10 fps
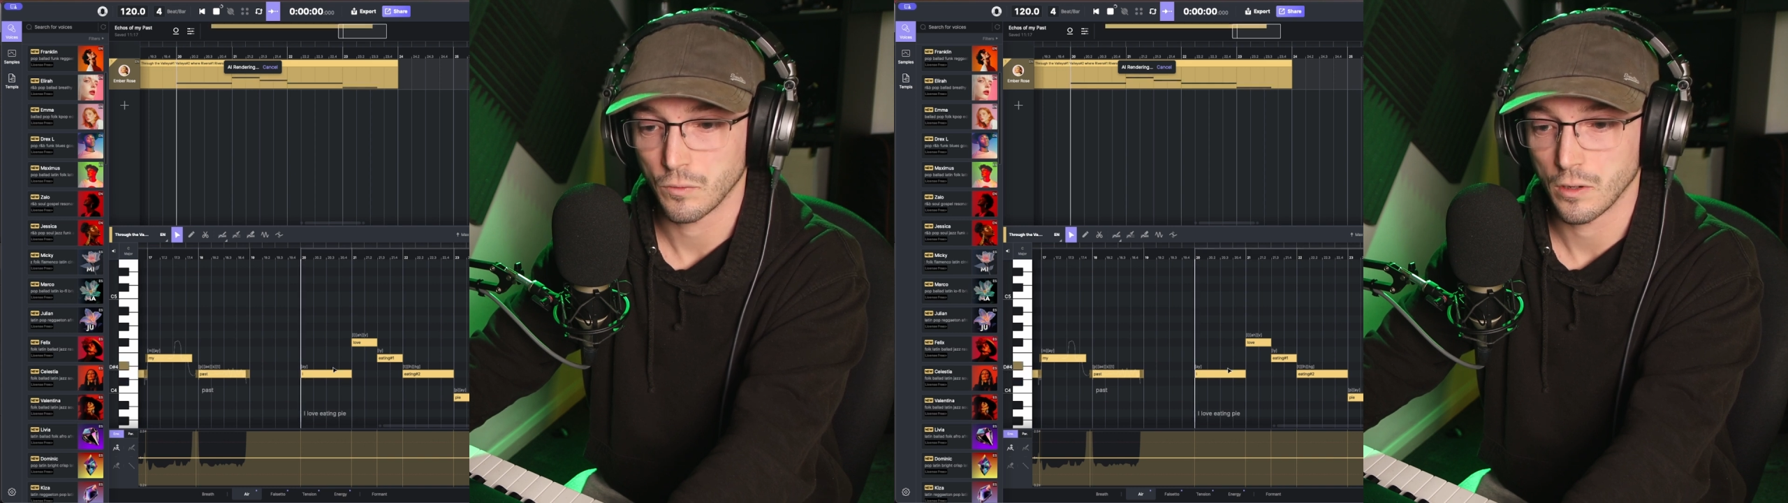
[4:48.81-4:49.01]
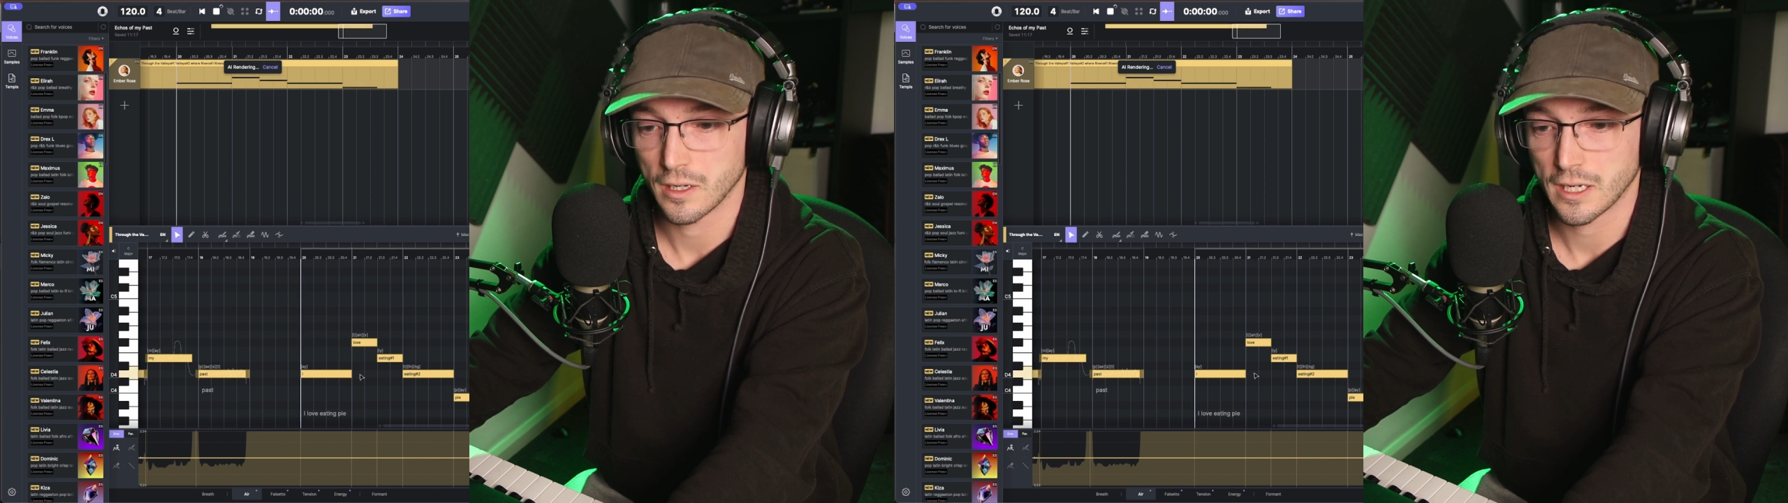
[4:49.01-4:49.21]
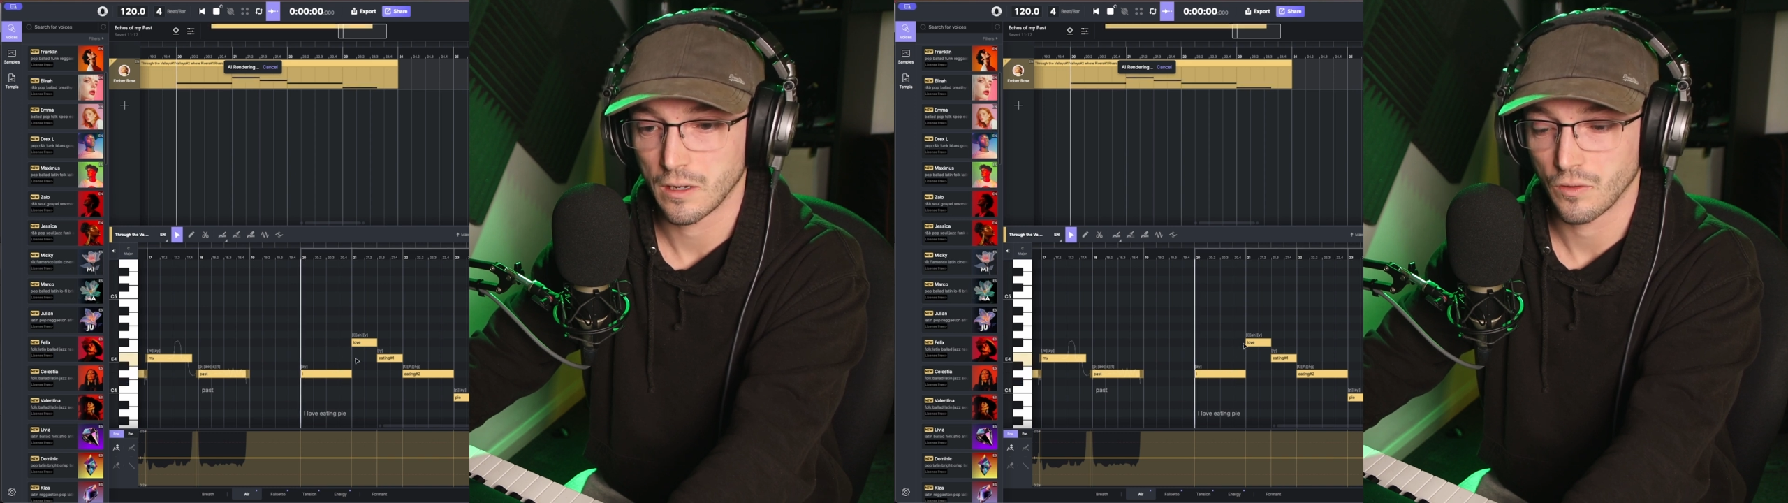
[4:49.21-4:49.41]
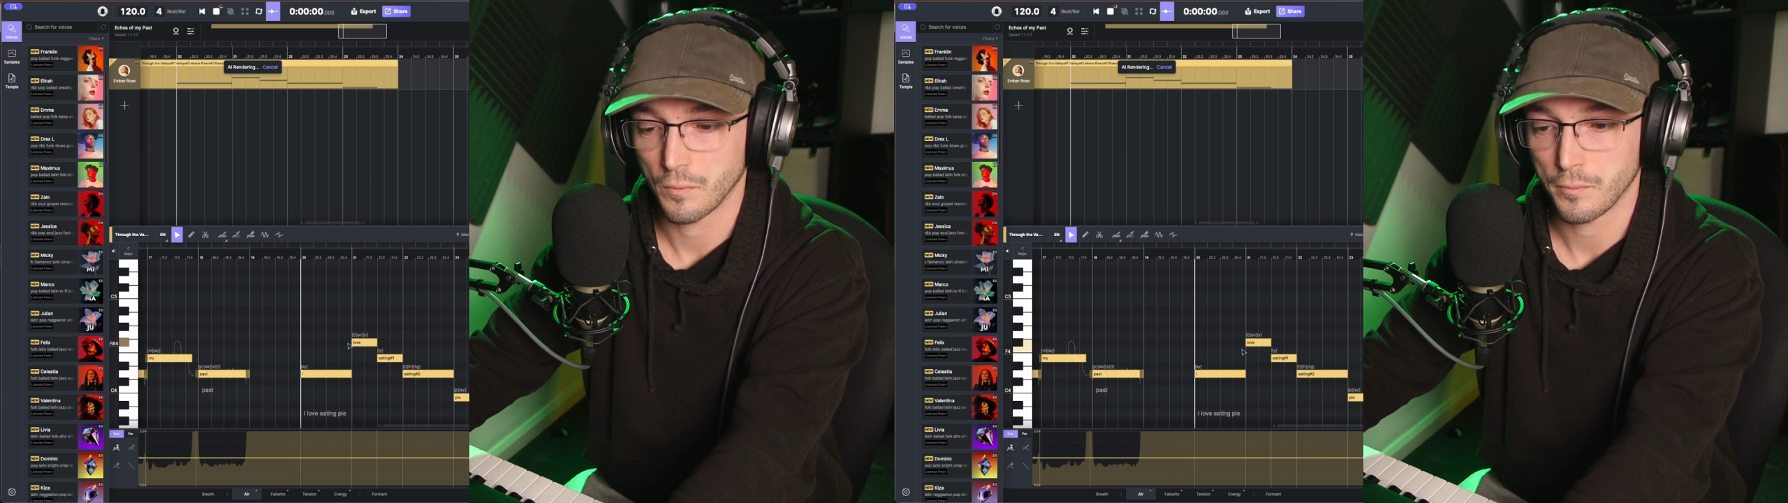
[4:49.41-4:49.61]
work out the